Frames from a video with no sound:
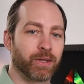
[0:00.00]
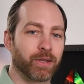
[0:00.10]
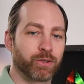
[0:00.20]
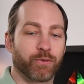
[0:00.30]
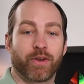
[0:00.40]

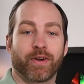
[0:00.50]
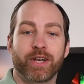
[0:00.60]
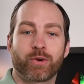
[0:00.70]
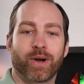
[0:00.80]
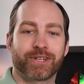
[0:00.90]
So if you have any
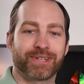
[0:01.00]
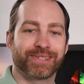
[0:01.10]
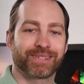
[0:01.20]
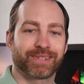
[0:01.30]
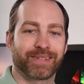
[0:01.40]

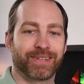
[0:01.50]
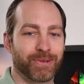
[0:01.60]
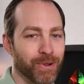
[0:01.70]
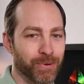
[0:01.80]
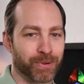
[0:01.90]
questions, you
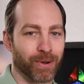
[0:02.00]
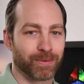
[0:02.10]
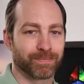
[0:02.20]
know who to call.